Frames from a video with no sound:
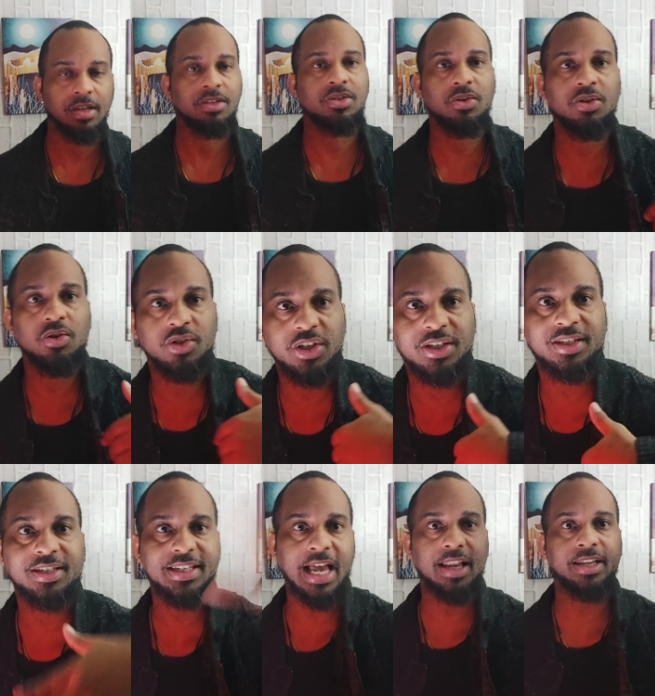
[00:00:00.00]
So you're
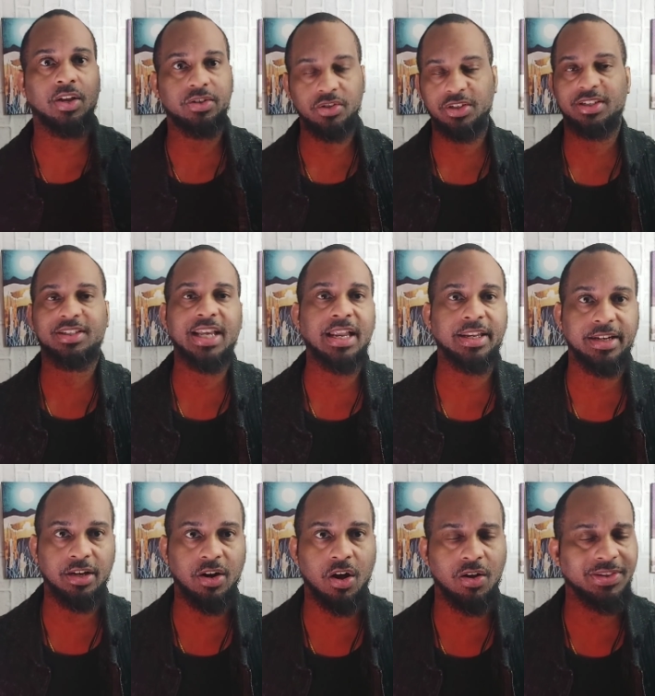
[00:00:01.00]
just, sell it, you're just selling
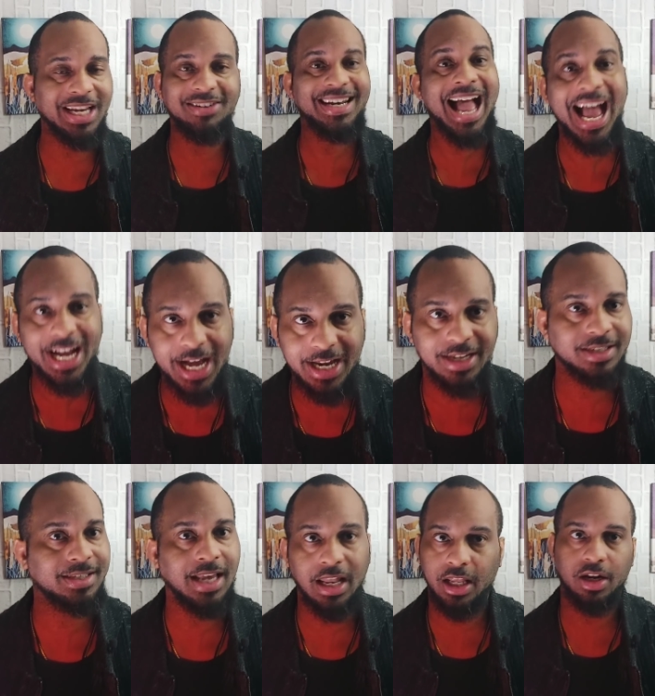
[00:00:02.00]
it all. They're not going to
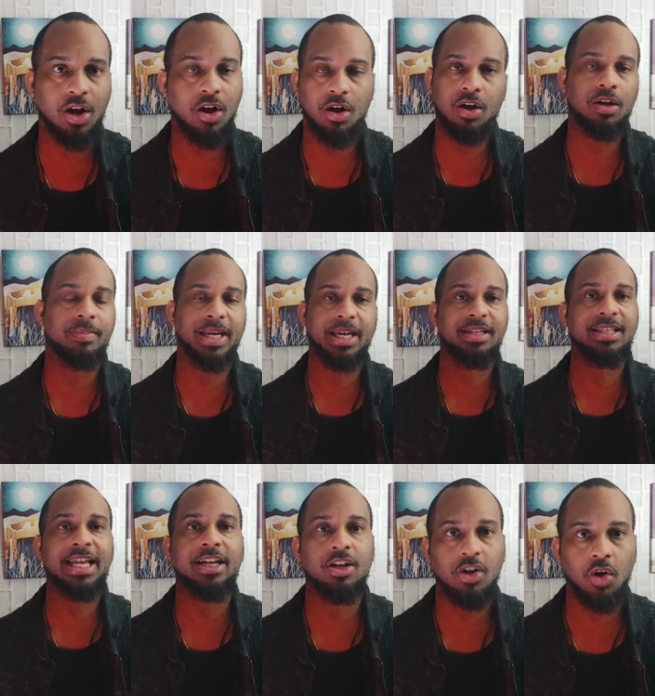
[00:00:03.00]
sell it all, man. It's
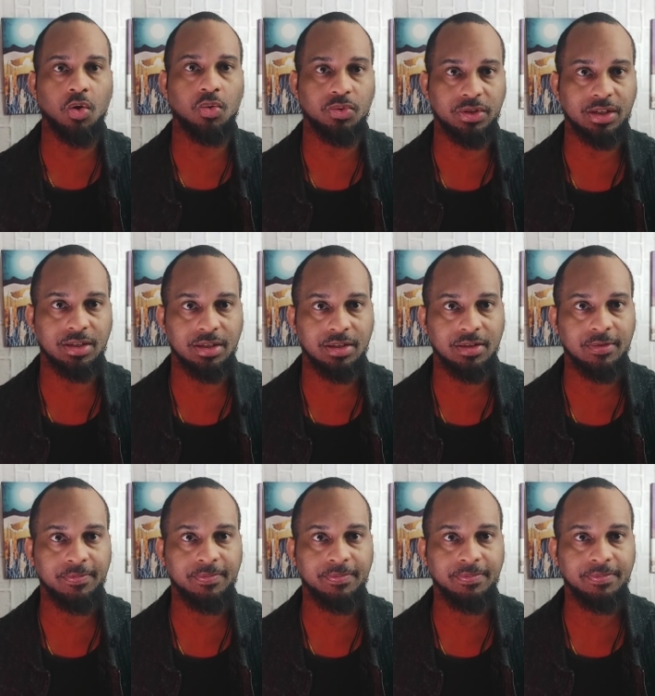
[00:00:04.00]
like gold.
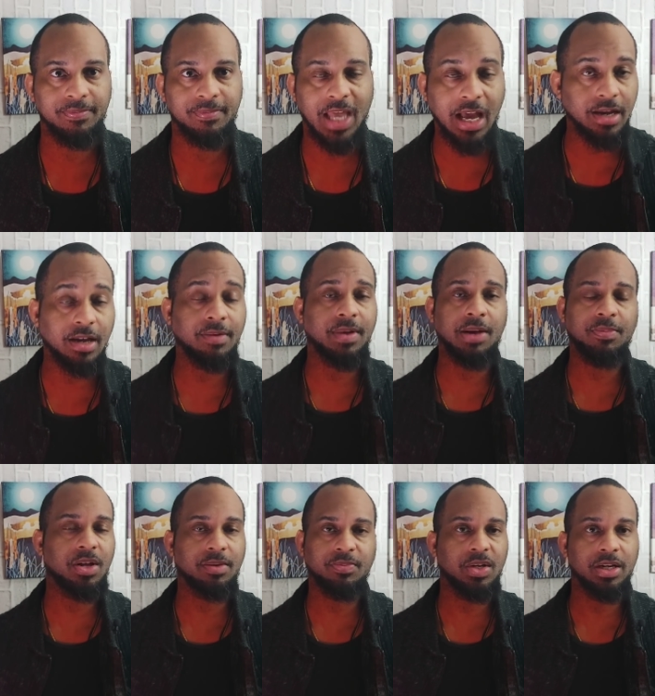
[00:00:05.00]
I
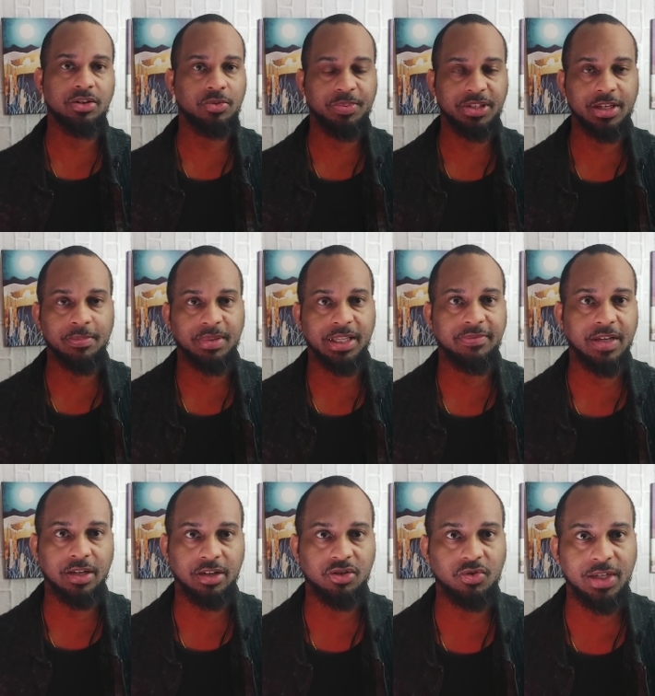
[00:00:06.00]
one hundred percent believe
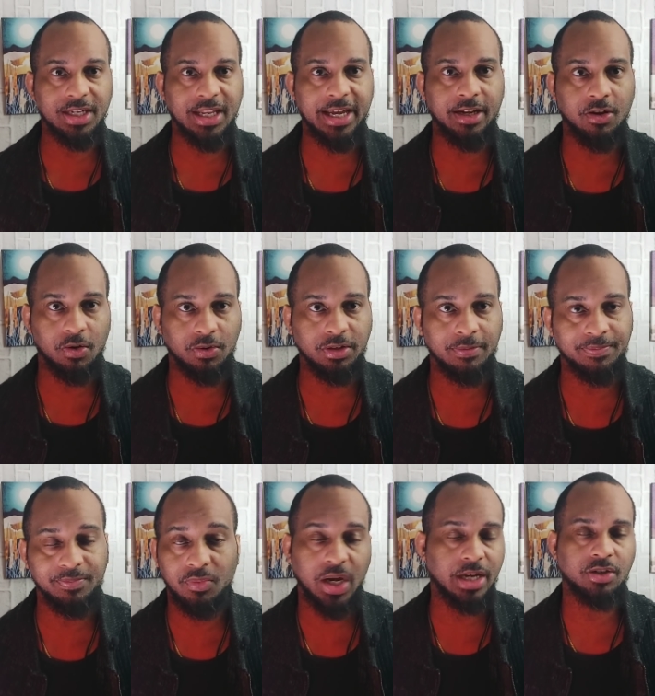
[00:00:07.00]
they're going to treat it like gold,
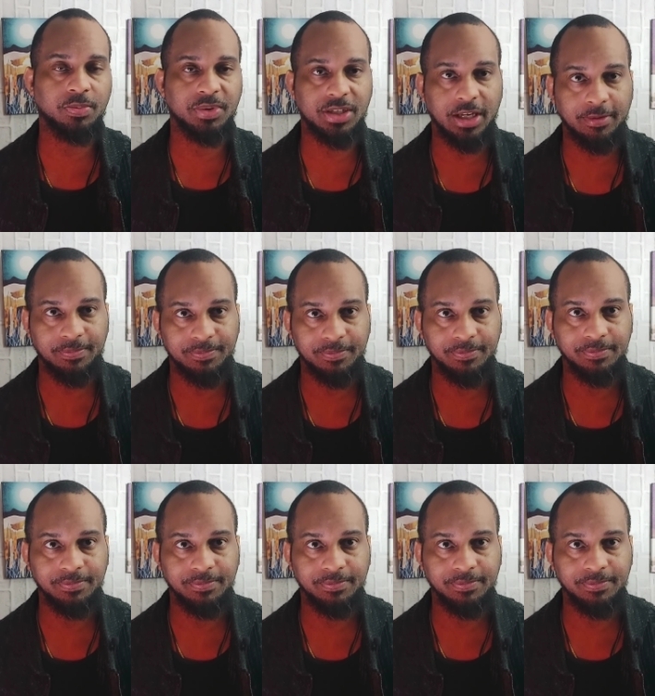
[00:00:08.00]
one hundred percent.